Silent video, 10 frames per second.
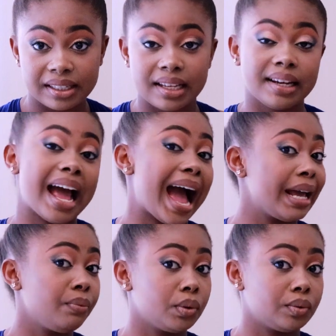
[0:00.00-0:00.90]
Then
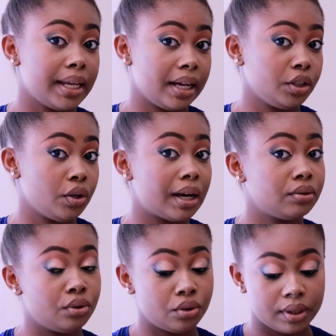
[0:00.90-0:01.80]
I will tell you how to
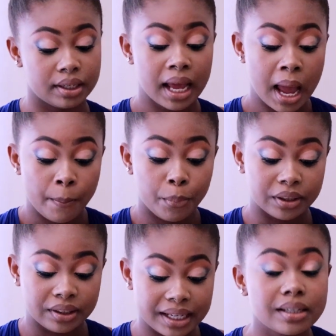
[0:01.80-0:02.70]
do this.
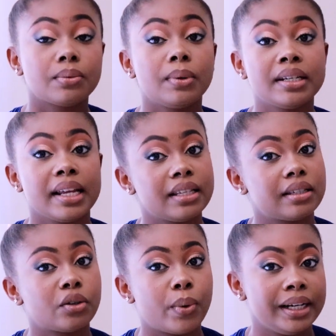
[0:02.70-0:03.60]
But this one is
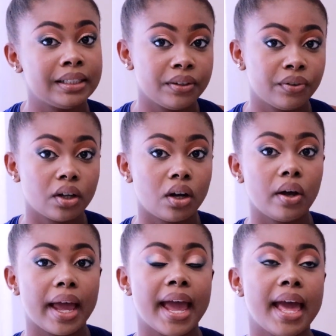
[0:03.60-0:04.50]
quite
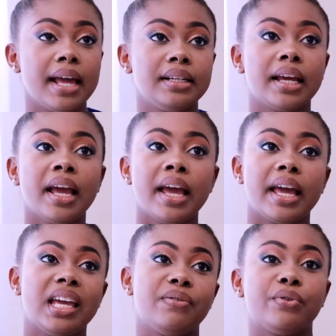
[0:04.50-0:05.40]
difficult, and
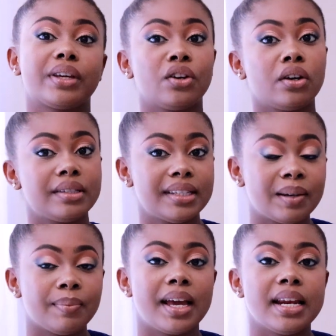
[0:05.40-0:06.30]
if you cannot
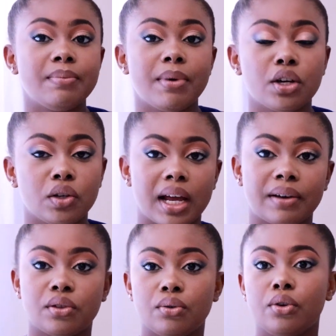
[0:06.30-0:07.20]
send me an email, you'll
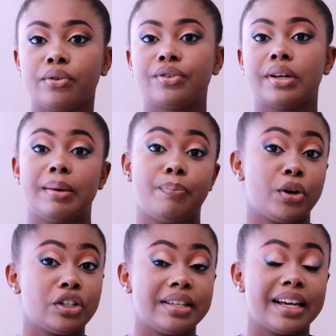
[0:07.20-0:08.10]
have to look for a
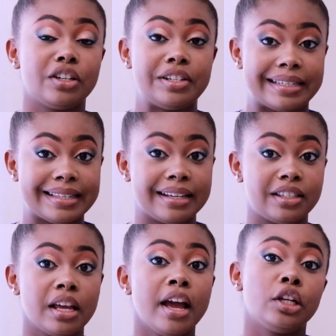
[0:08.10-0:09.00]
person that
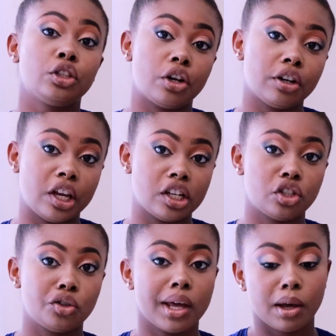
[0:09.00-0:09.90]
understands Turkish
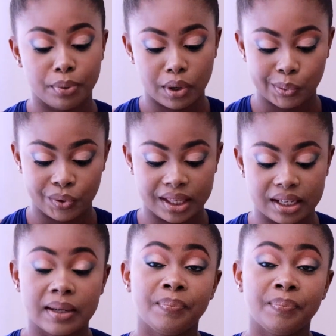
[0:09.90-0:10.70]
to help you out with this.